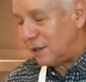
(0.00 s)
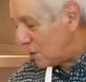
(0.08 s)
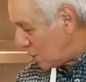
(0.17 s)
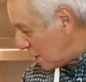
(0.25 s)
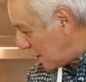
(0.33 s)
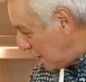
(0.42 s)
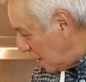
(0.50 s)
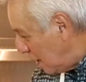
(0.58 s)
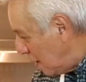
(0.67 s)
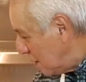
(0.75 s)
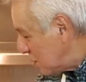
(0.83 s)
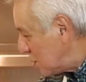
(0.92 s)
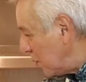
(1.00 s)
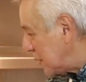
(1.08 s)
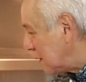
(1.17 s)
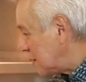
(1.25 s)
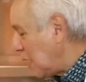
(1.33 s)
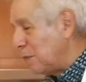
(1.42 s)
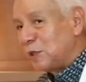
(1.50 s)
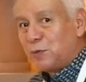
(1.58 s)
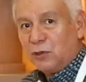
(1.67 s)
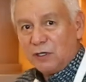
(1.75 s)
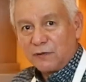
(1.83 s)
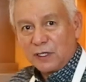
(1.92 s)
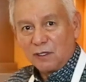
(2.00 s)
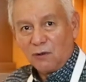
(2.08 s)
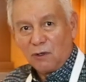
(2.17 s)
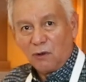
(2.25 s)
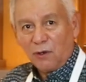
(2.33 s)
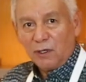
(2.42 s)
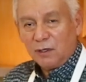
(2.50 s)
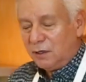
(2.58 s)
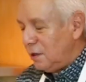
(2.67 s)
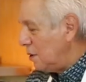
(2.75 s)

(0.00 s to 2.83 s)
the chile. So it's a tablespoon of canola oil,